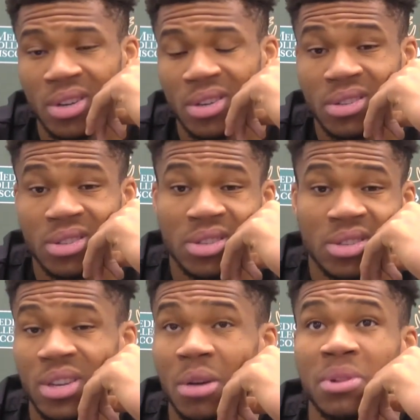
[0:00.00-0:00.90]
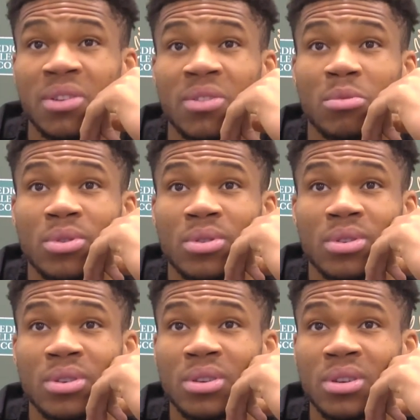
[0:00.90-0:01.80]
It's it's unbelievable
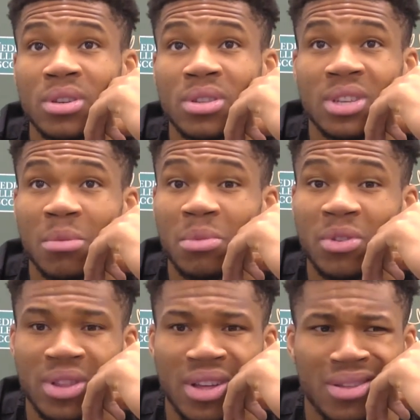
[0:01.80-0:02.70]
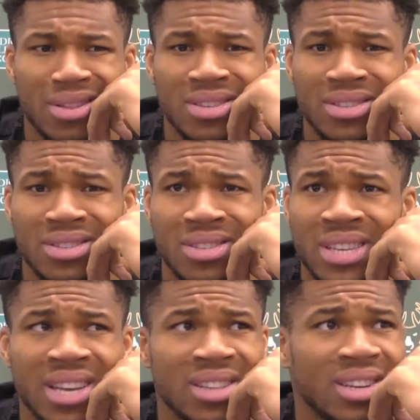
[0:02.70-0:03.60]
in Zambian and I think this is
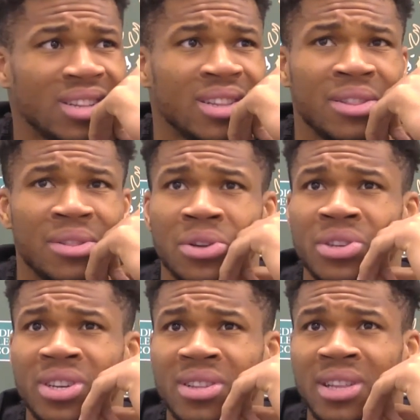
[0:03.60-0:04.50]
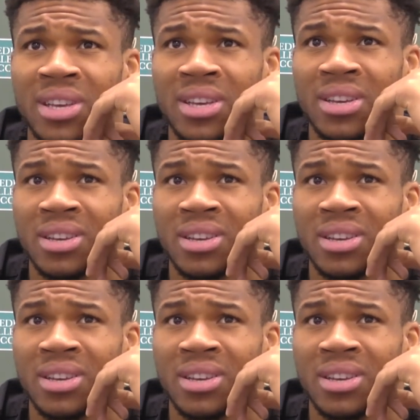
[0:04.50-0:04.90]
second year, third year in the league.